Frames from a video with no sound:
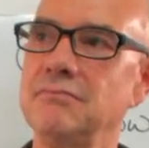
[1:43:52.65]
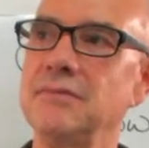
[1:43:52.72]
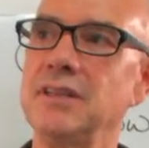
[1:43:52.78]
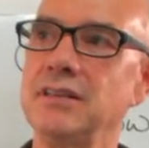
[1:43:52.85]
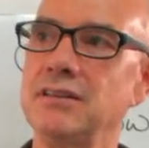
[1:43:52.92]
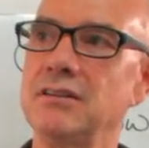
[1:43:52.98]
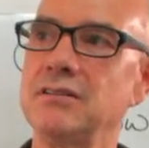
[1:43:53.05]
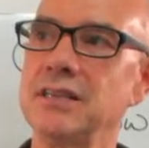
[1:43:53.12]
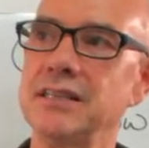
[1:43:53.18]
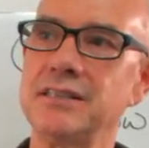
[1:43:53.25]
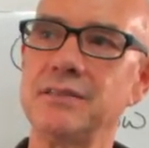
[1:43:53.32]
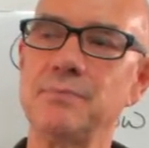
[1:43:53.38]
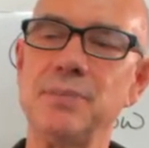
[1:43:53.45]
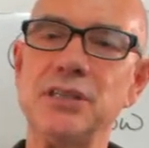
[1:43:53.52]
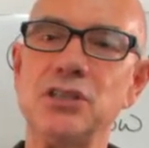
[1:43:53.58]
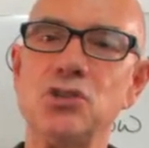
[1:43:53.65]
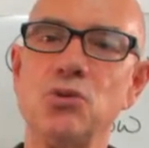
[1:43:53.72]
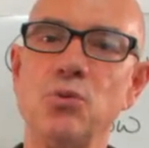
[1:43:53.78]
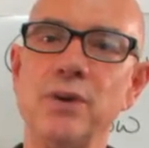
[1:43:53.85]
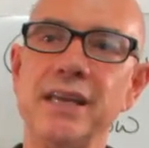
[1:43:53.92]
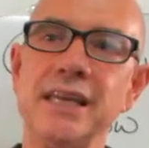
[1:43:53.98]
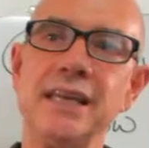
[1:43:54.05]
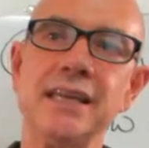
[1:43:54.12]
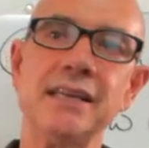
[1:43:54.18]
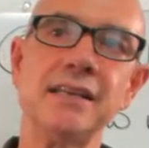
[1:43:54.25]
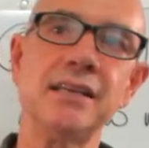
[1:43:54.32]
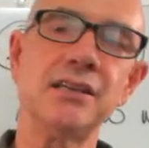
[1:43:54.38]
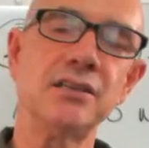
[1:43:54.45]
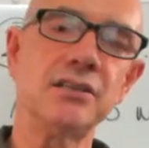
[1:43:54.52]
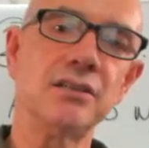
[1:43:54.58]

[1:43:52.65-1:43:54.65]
you know, it's between